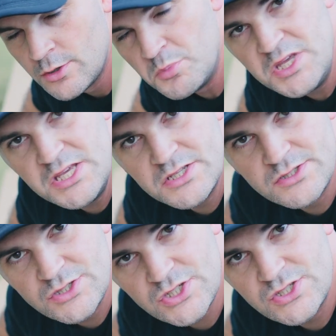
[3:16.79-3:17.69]
piece
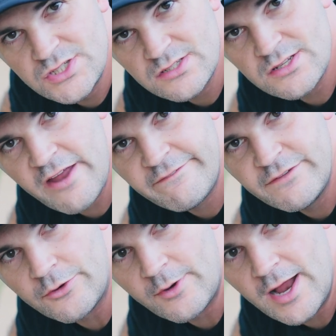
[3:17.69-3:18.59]
just does not
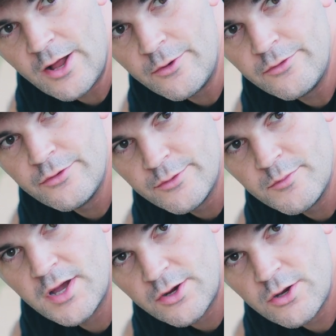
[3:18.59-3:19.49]
fit around
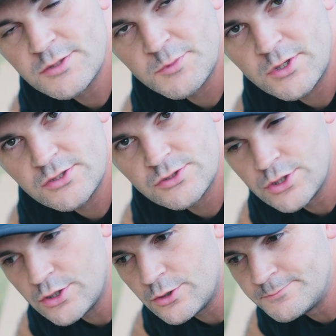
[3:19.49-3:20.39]
my crossbars.
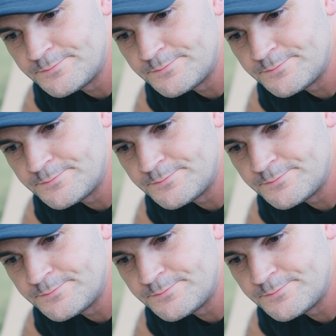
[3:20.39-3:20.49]
So